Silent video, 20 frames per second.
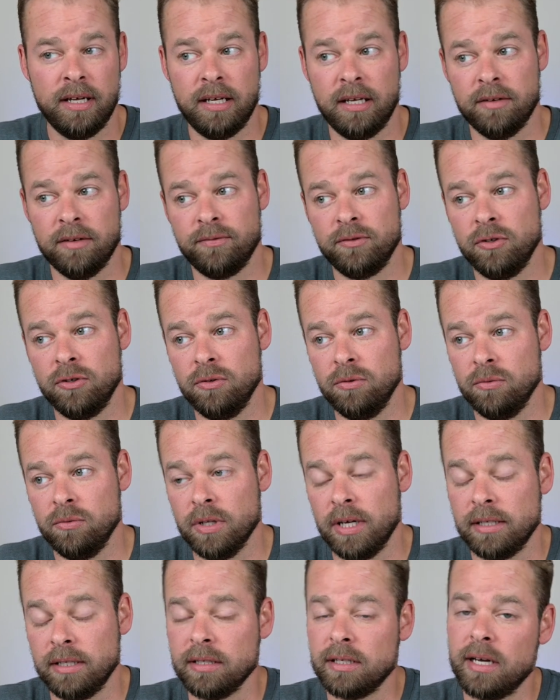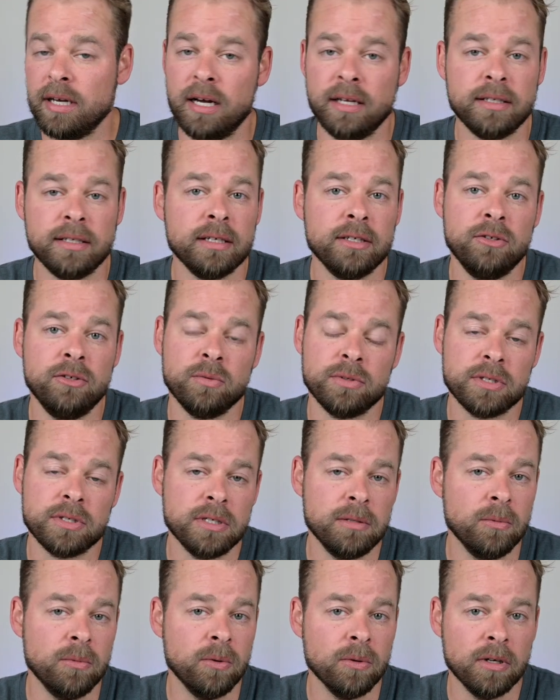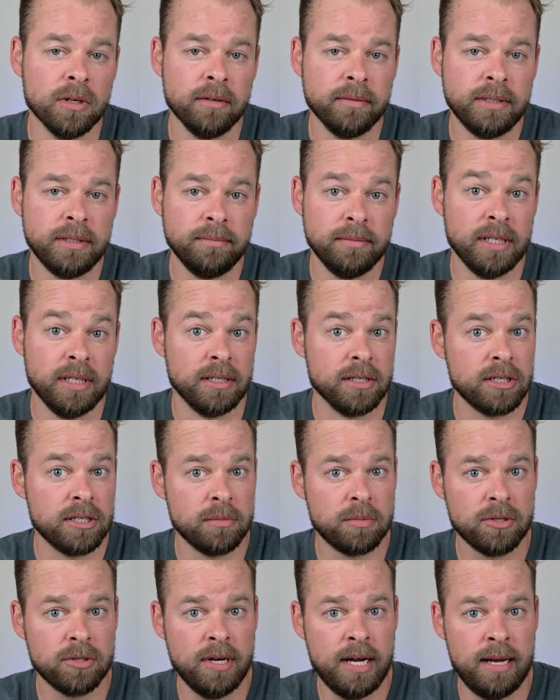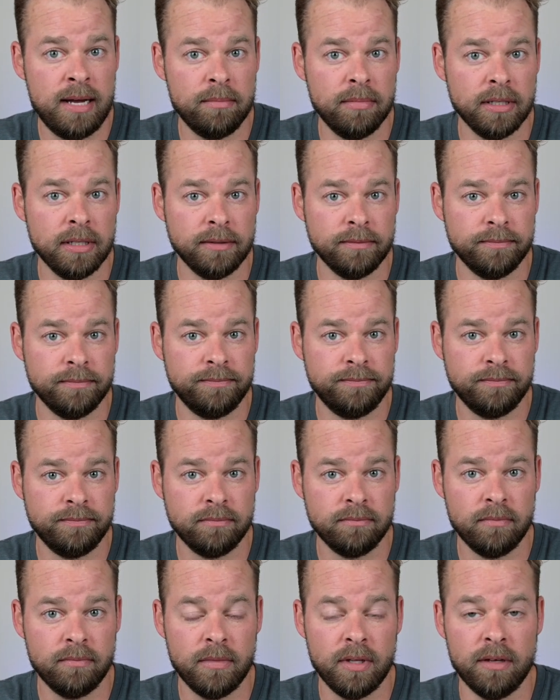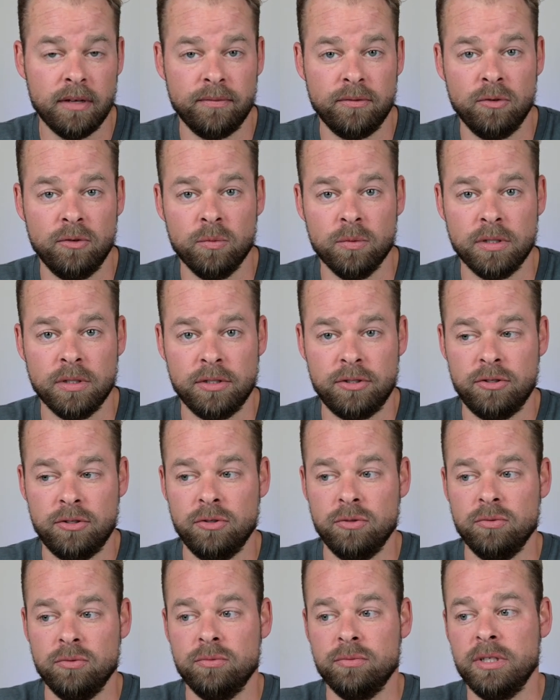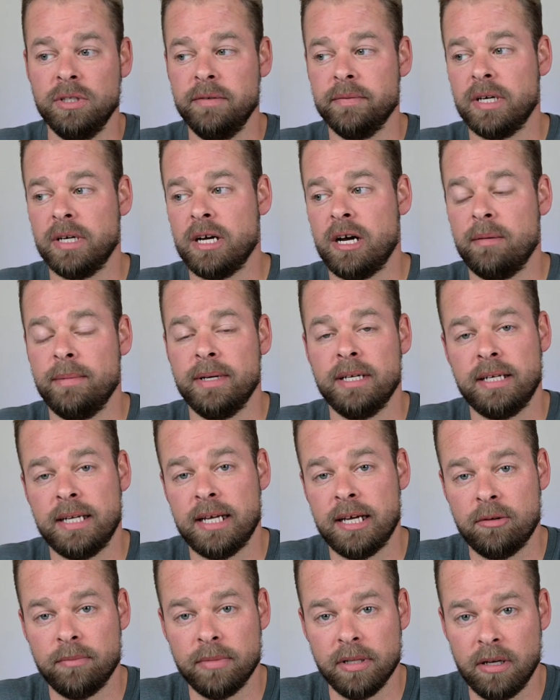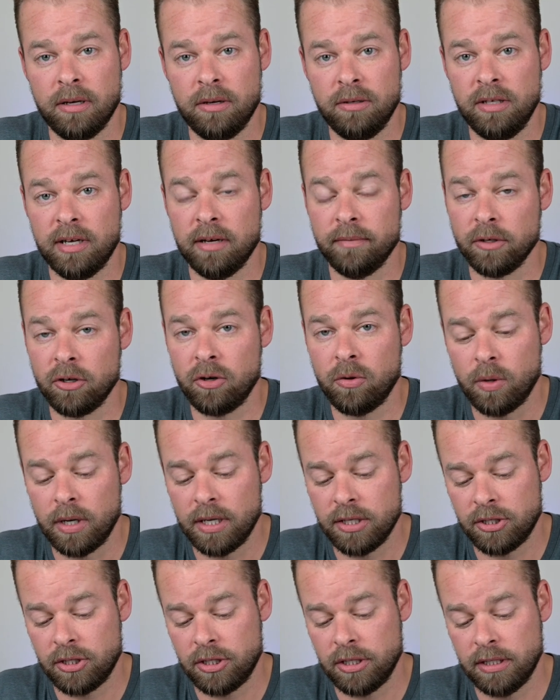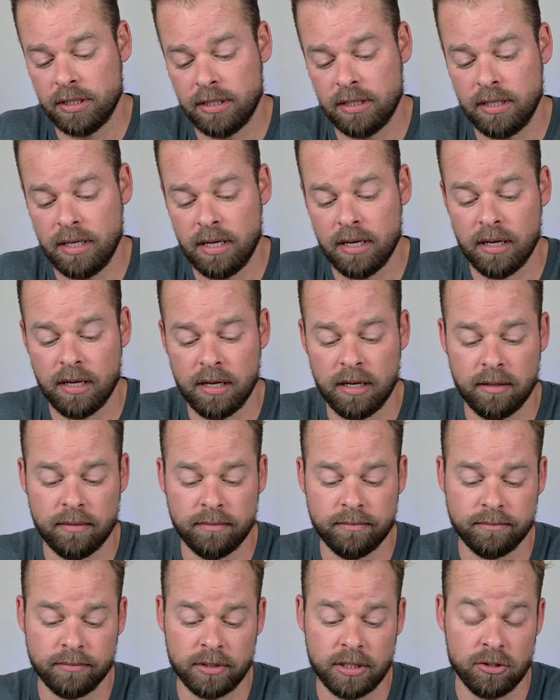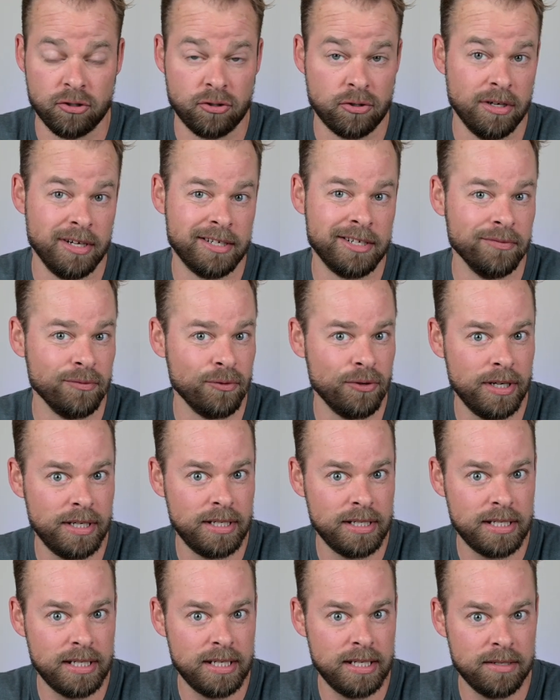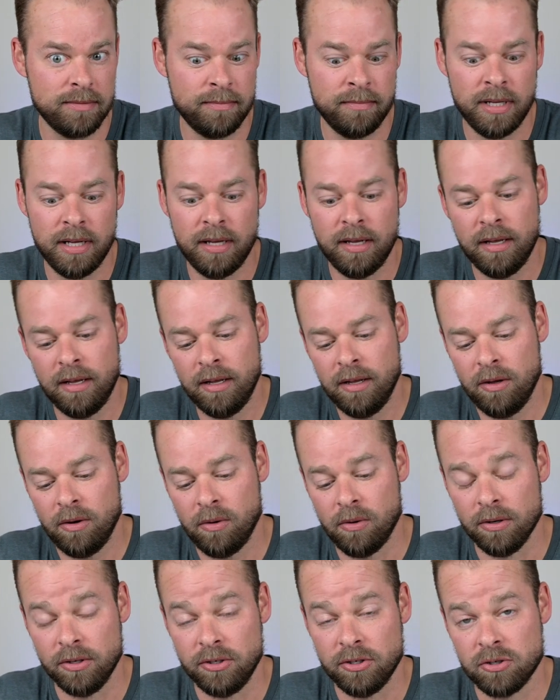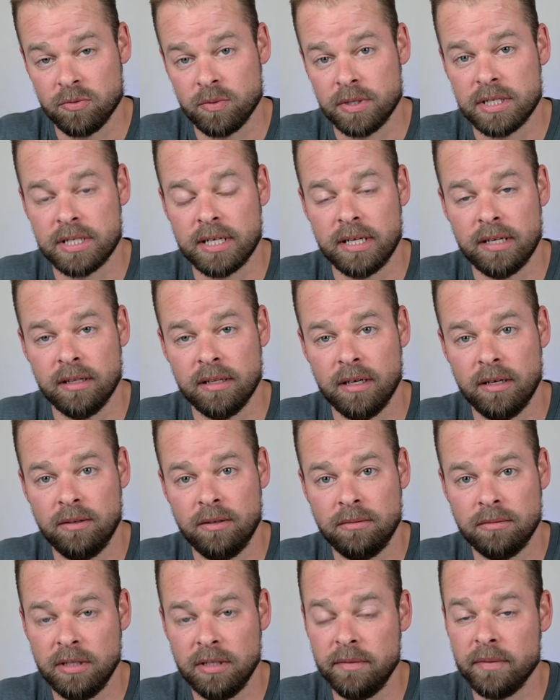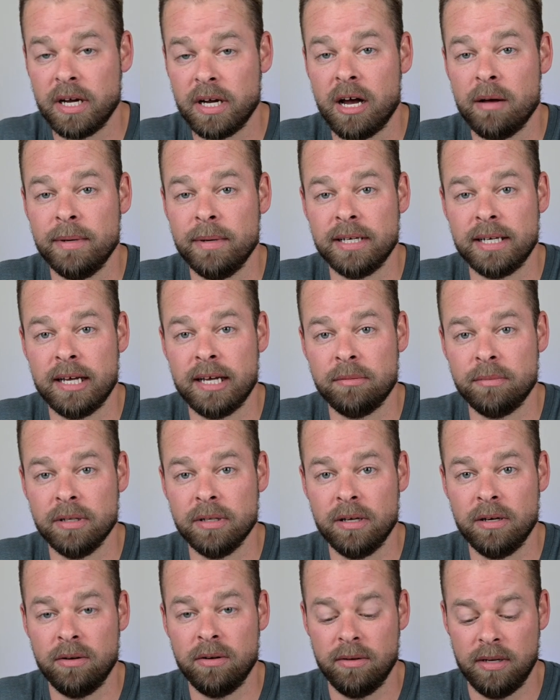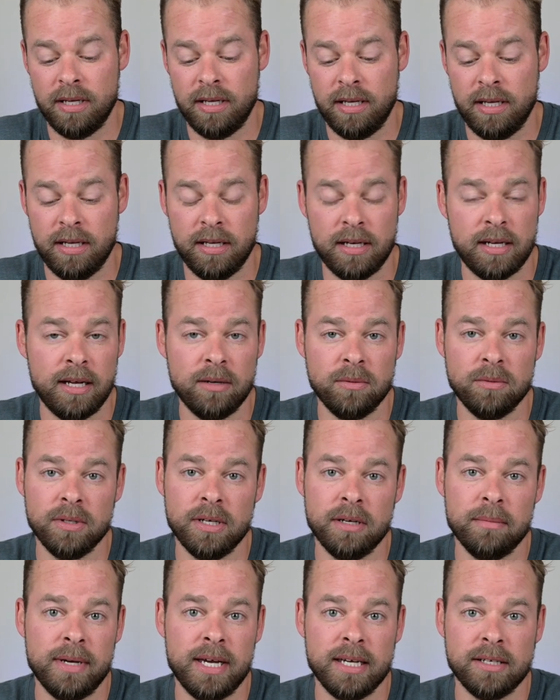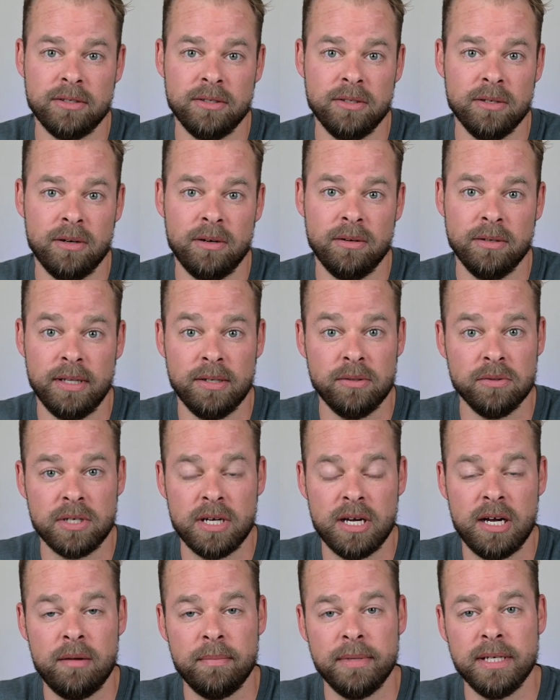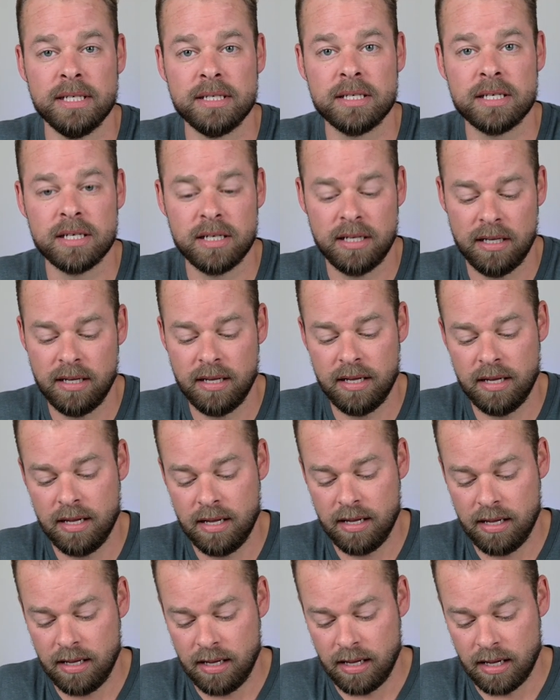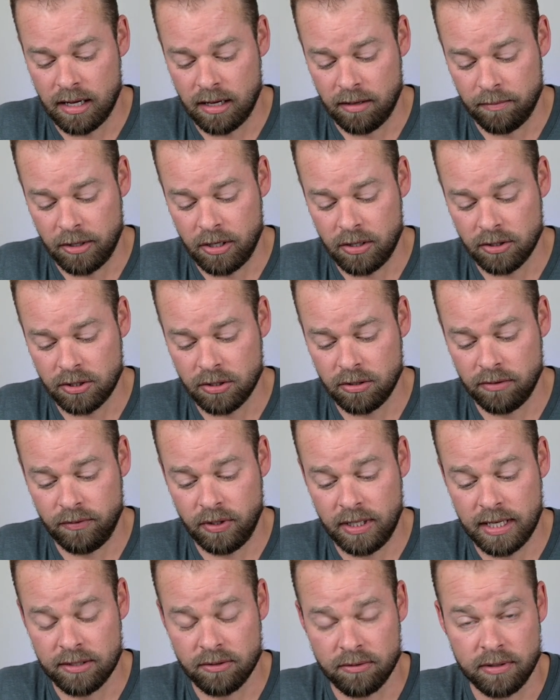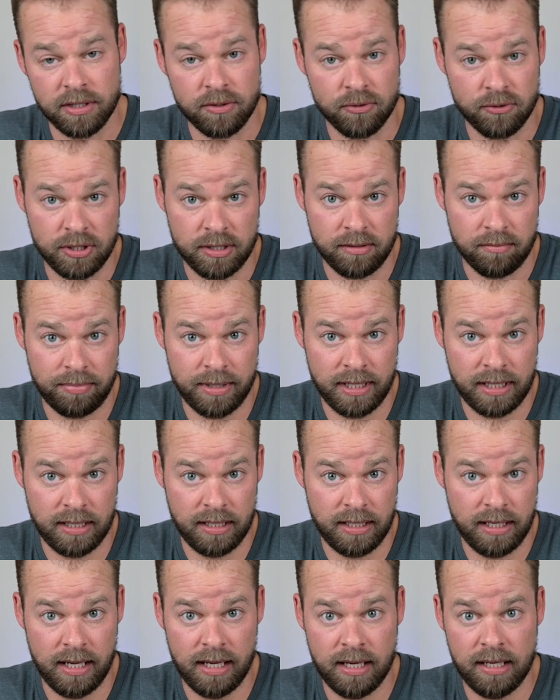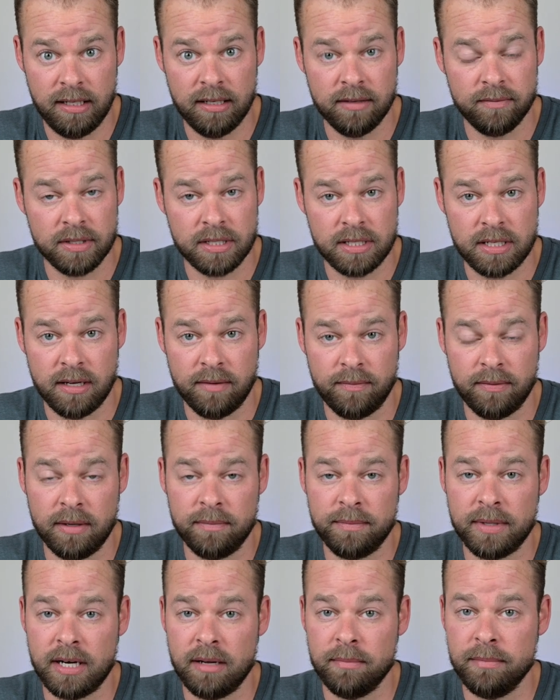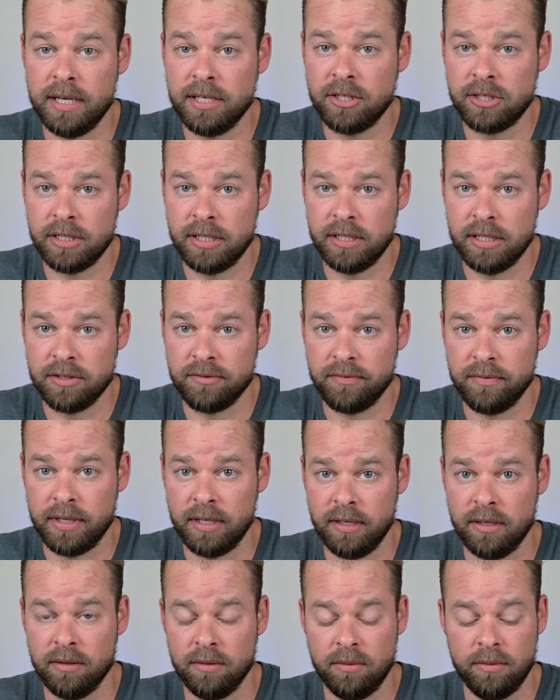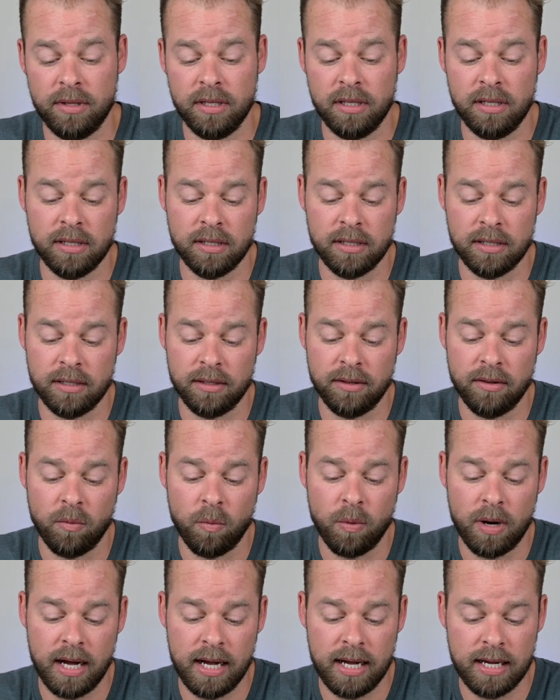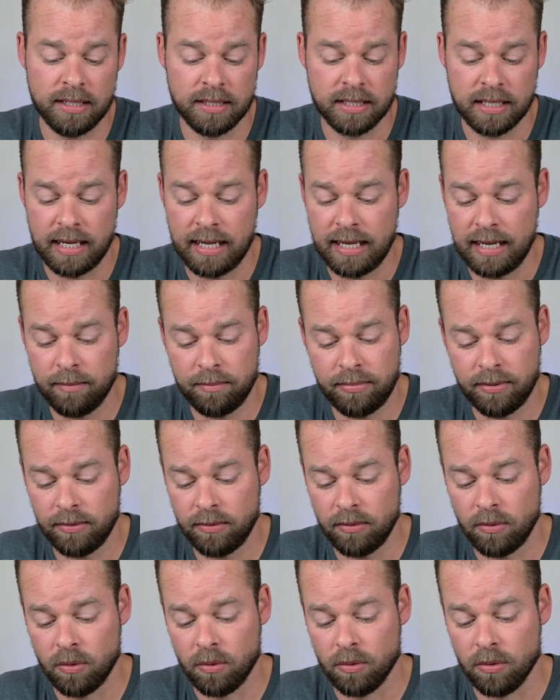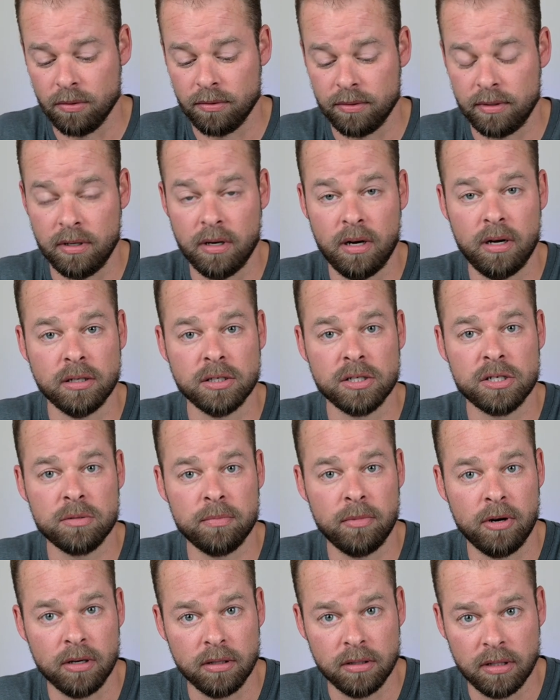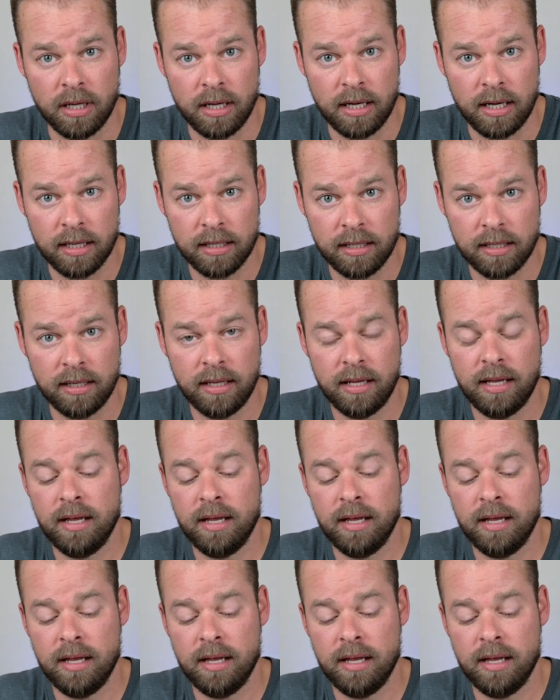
If you like the content and you want to see more of it, hit the subscribe button. If you want to leave a comment down below, you have a question, um, constructive criticism, or you just want to say hello, leave a comment down below, and I will get back to you all in those comments. Um, also, if you guys are interested in picking any of the stuff up that I mentioned in this video, the uh, the Wyze app or the August Smart Lock,